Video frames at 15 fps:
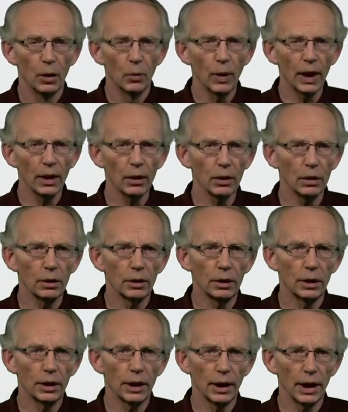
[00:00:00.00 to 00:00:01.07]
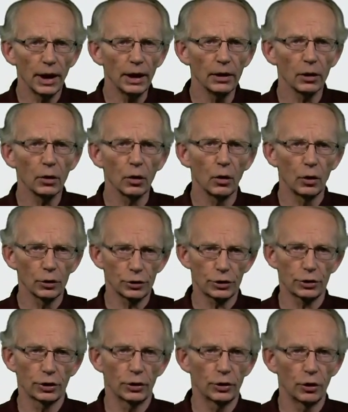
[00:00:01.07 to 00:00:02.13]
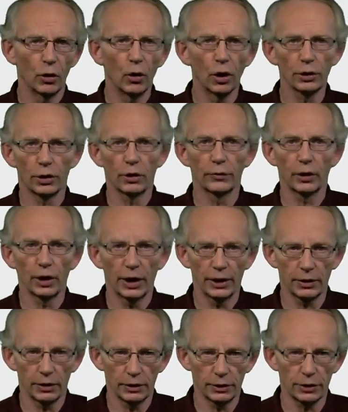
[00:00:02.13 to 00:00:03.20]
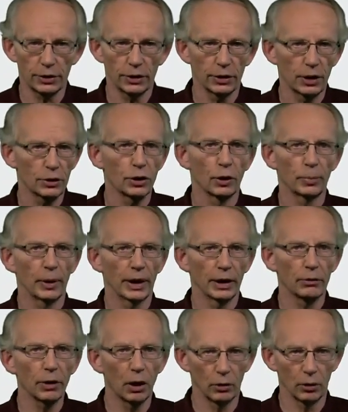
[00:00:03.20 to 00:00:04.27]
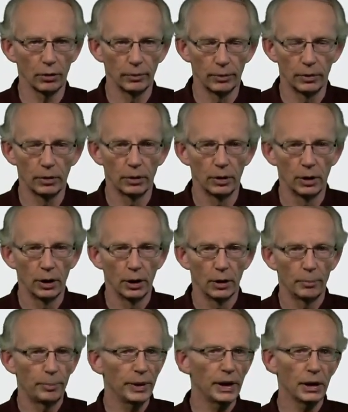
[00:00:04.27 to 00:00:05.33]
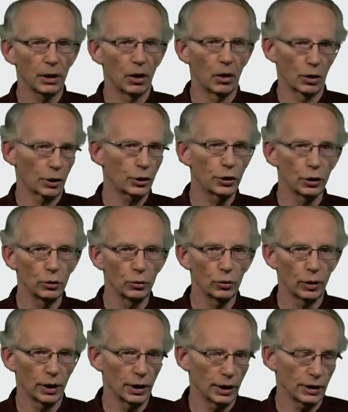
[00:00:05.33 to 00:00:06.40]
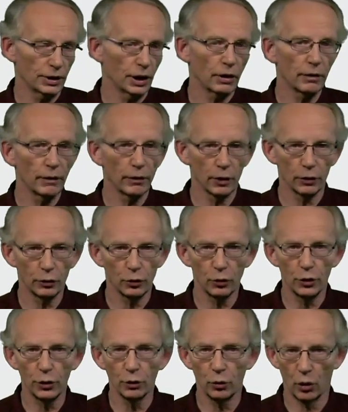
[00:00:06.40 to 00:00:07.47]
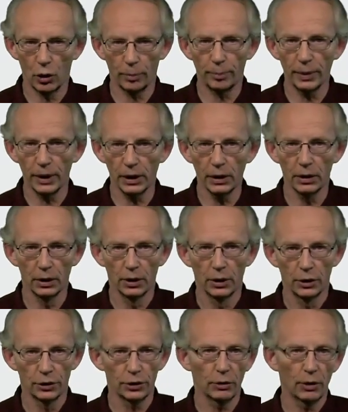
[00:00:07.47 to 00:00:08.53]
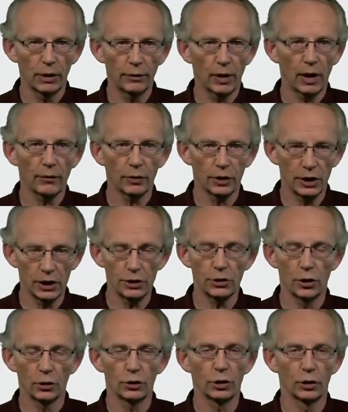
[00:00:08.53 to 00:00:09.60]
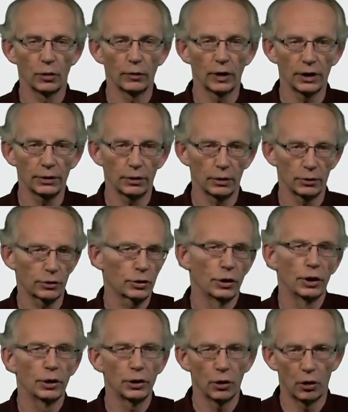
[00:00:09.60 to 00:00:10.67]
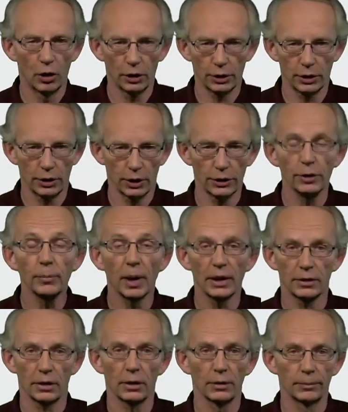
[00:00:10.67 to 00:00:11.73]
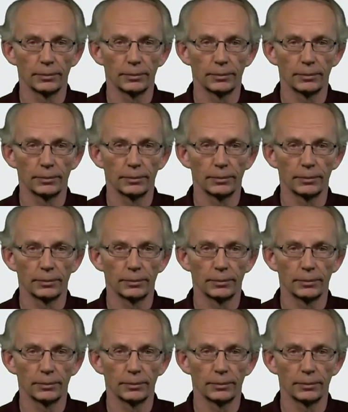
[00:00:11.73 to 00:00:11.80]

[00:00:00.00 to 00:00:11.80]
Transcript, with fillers: Well, in a clause, the order of the letters does not play a role. P or Q is equivalent to Q or P, so if we have a disjunction of literals, the order doesn't matter.